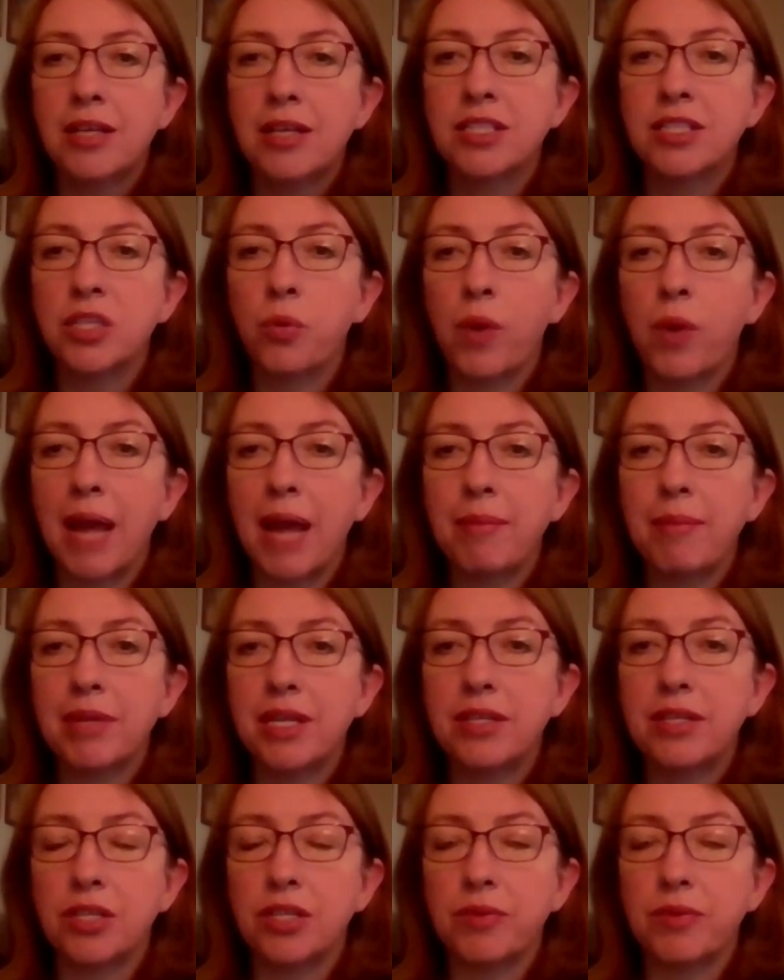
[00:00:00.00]
So what I'm
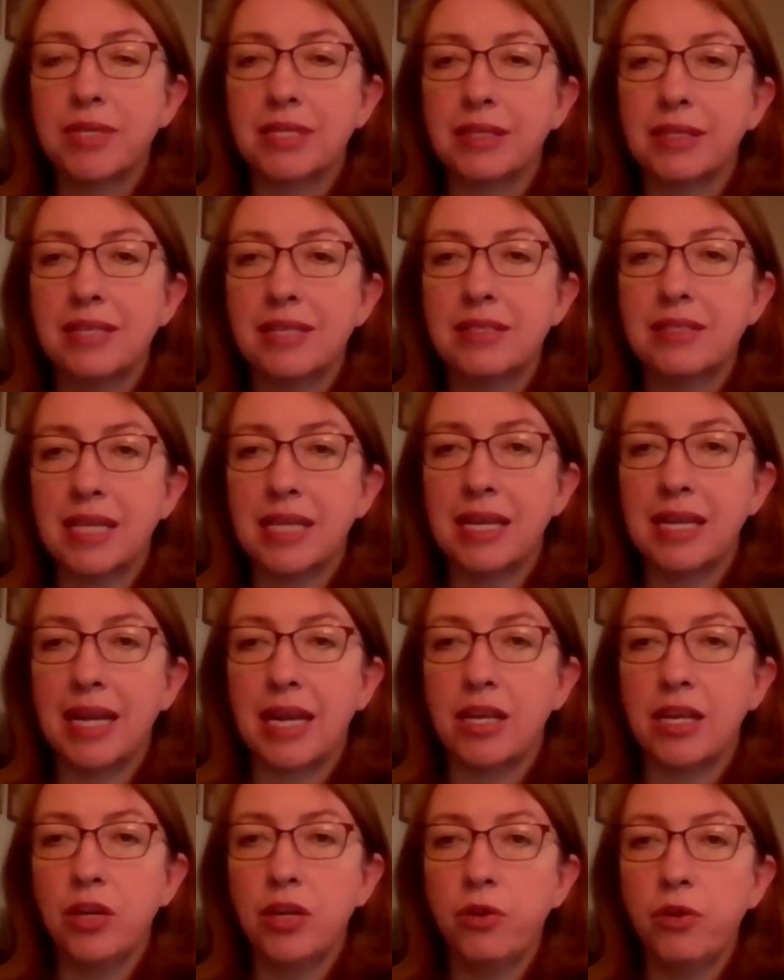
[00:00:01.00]
going to do is list in a
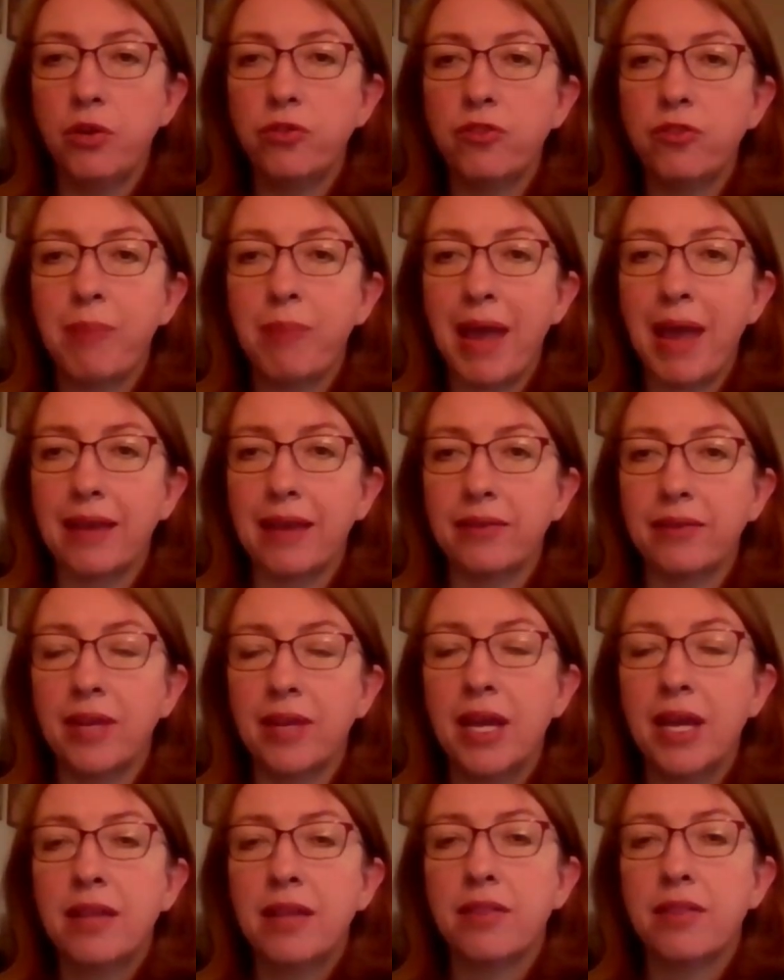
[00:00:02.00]
new space
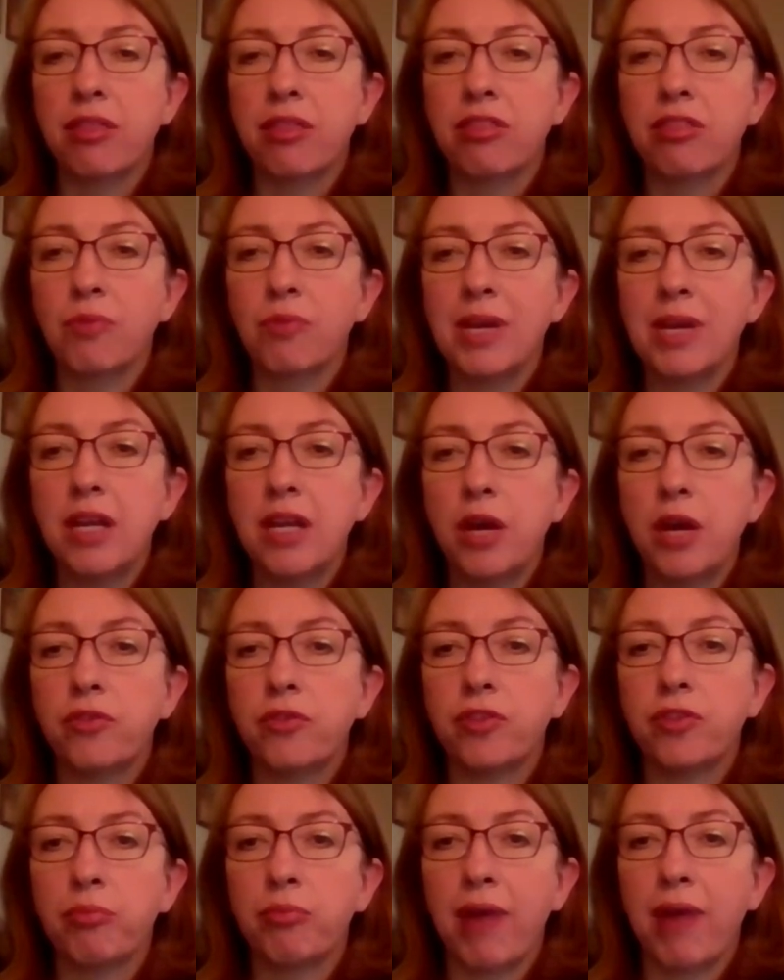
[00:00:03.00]
the 3-note
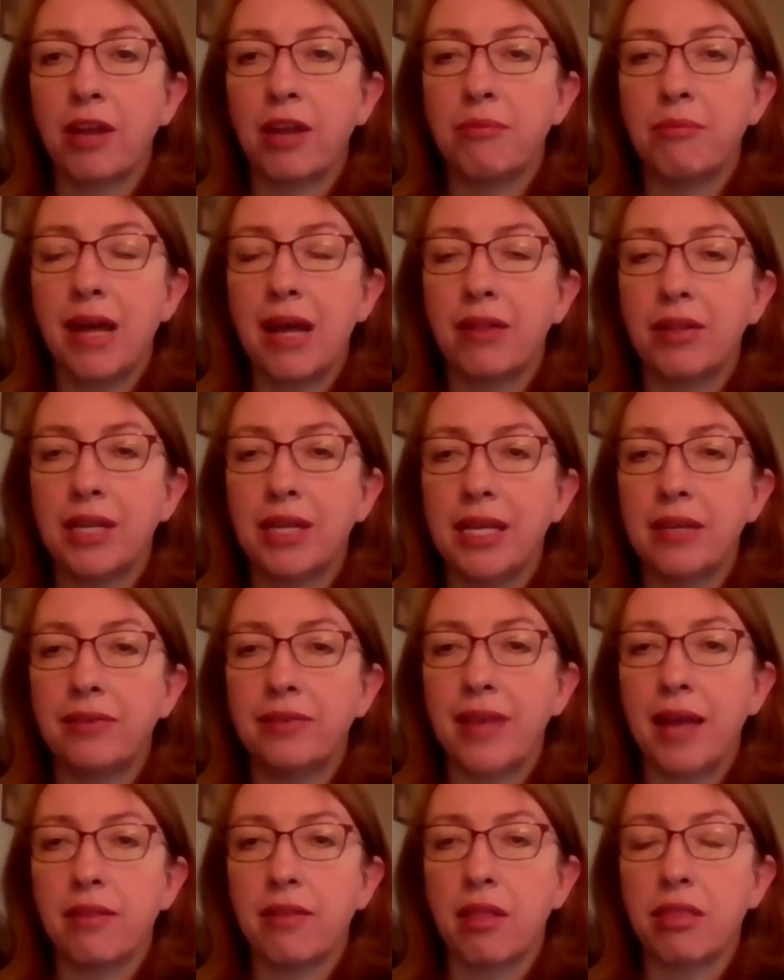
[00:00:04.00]
soprano
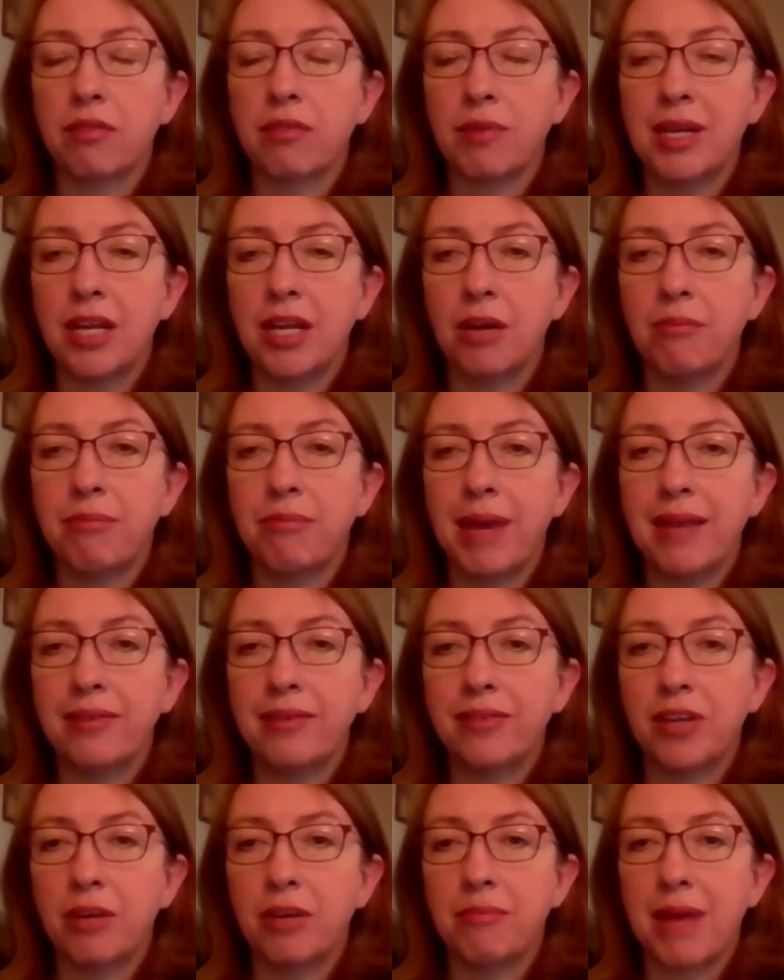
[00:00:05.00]
melodies and the 3-note
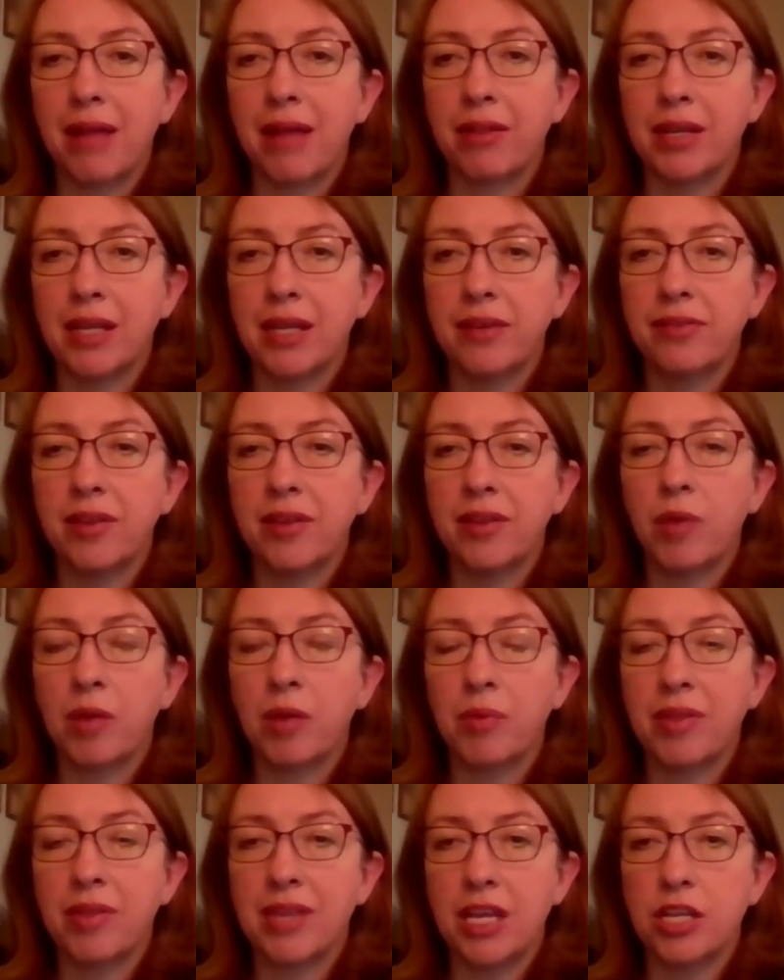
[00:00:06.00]
bass note melodies that
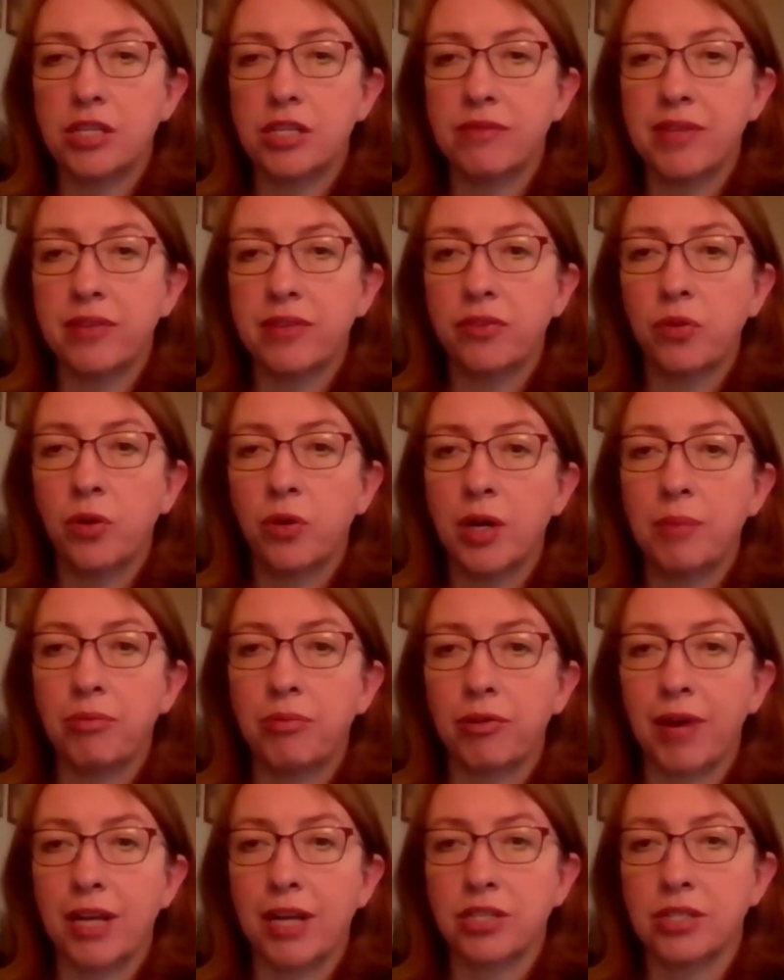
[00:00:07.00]
went with each of these chord
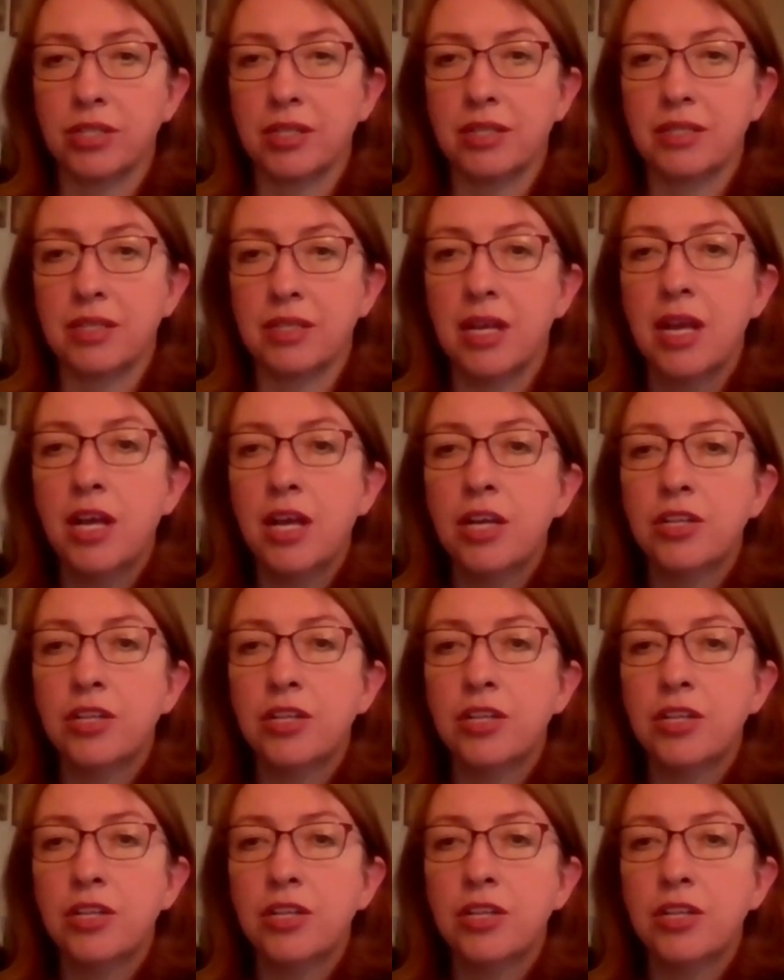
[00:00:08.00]
progressions.